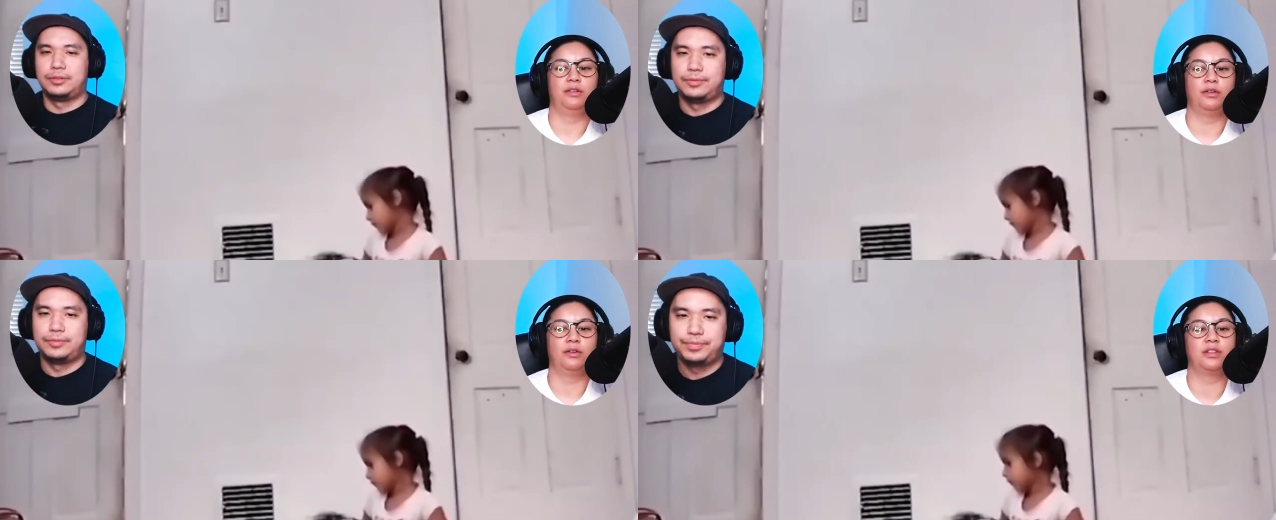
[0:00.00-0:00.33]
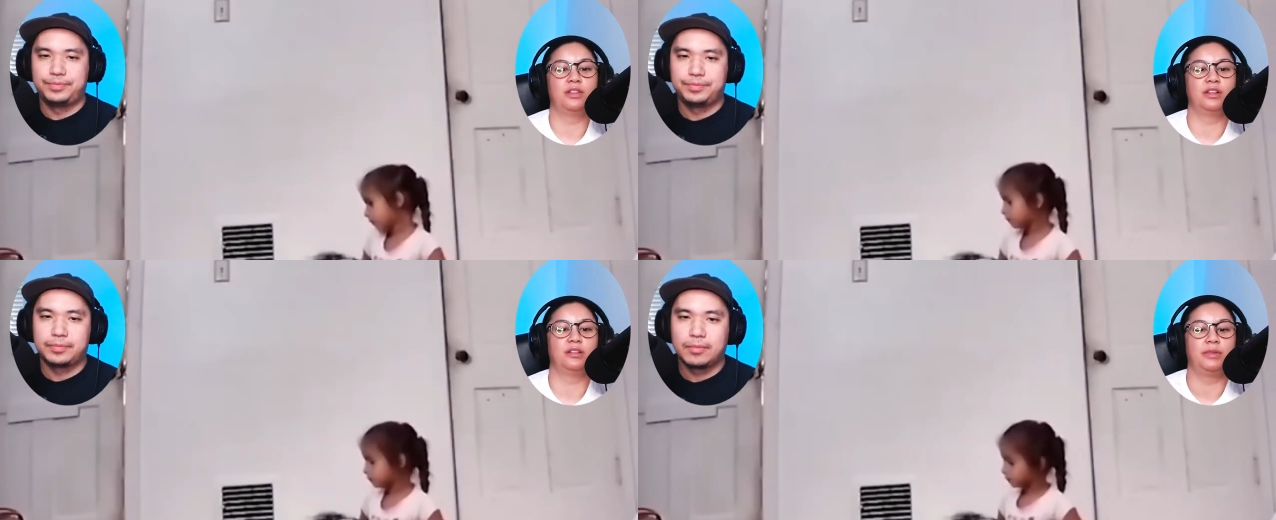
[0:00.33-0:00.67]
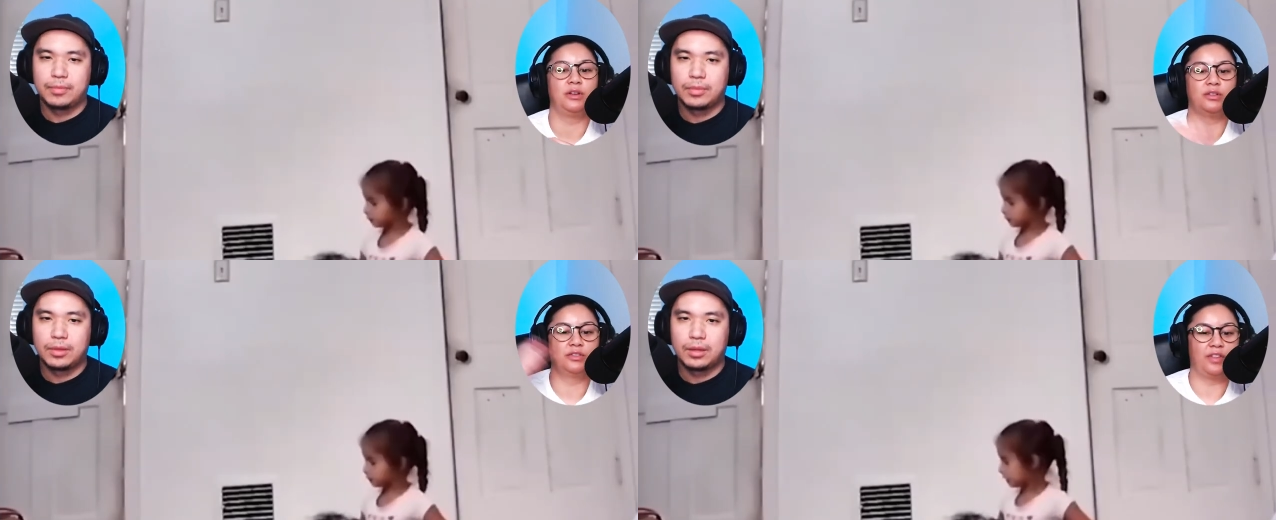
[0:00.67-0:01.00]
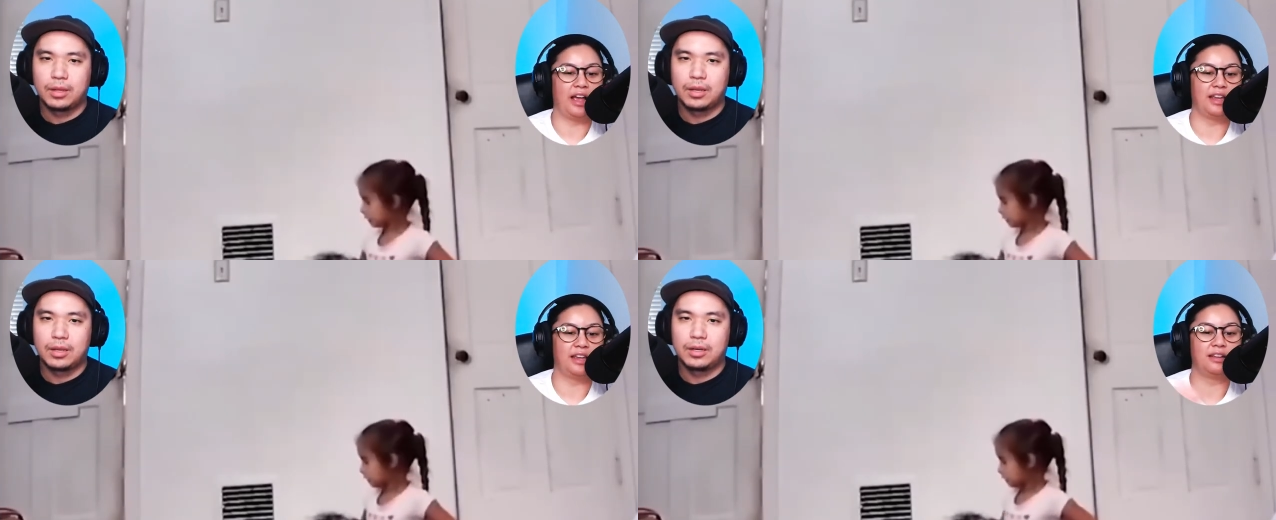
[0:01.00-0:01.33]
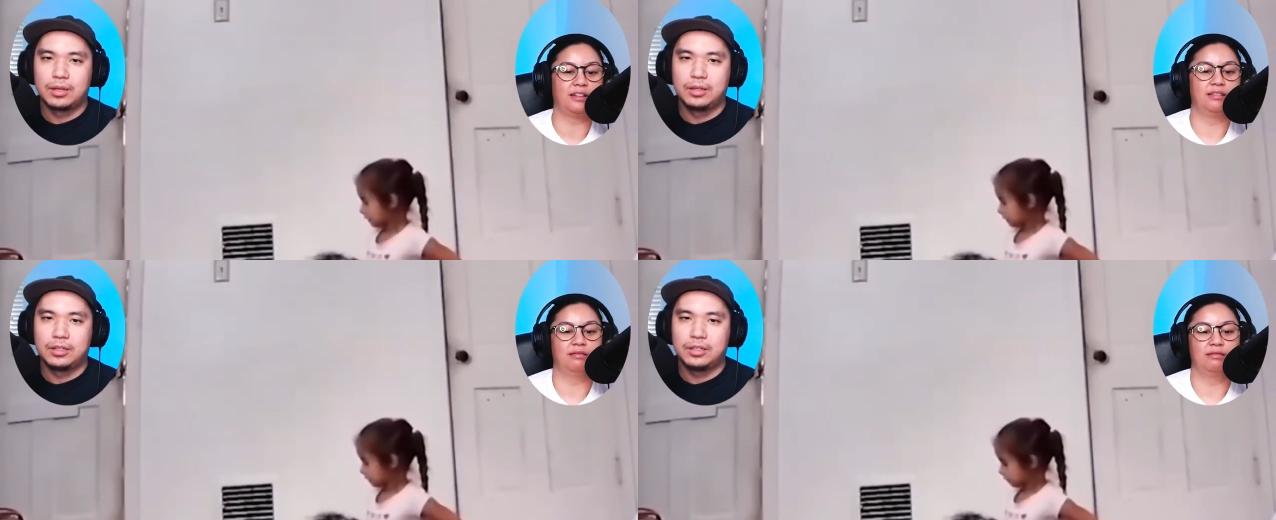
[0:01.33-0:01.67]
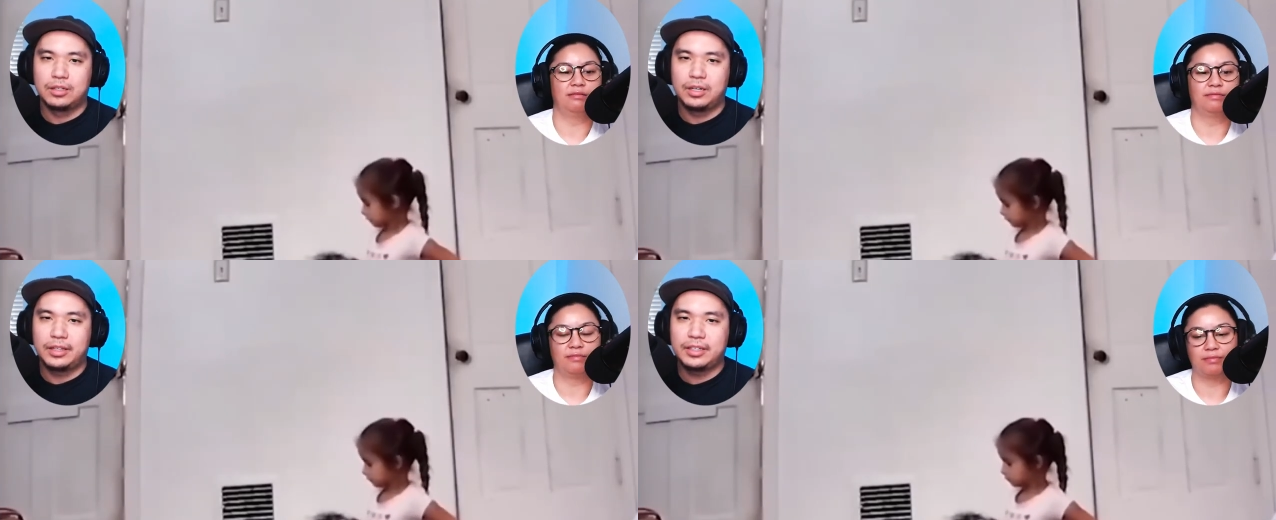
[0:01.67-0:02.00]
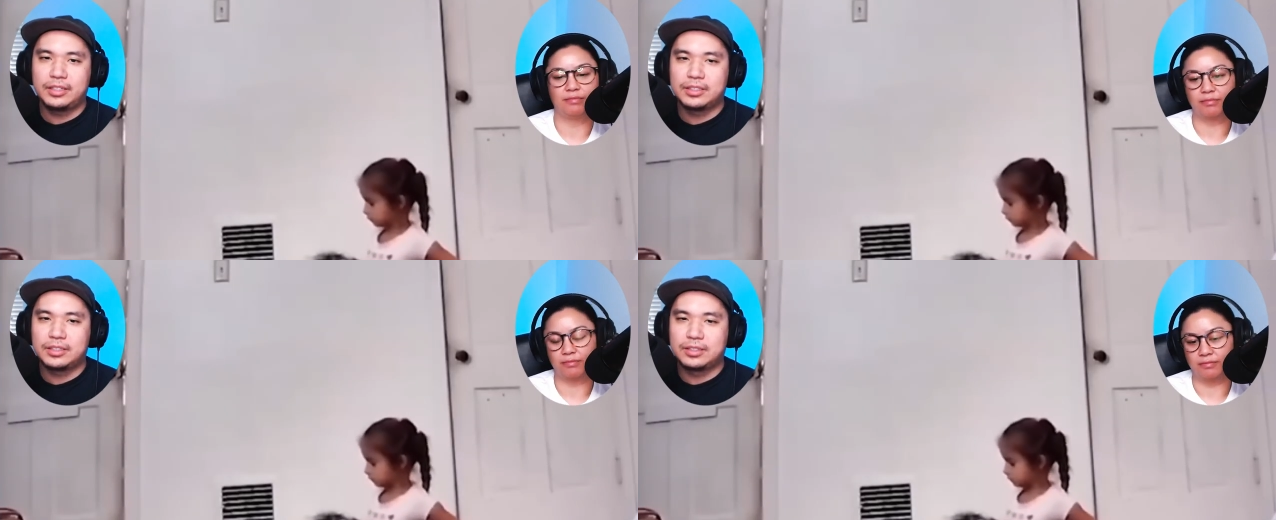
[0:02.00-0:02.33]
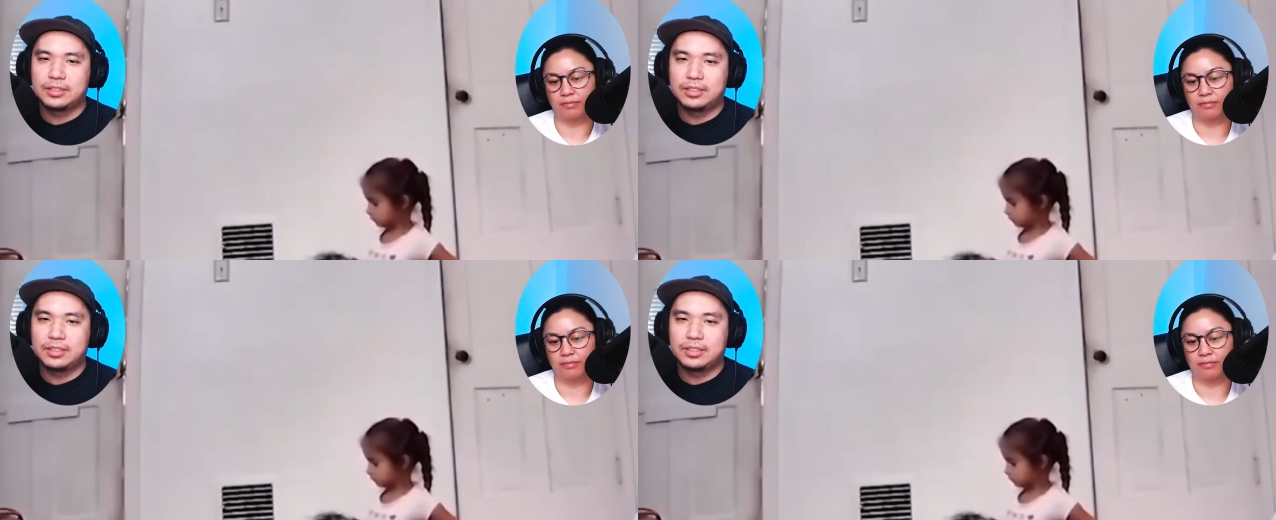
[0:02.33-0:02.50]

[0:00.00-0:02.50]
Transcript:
Speaker 1: Or you think something was flying. Ex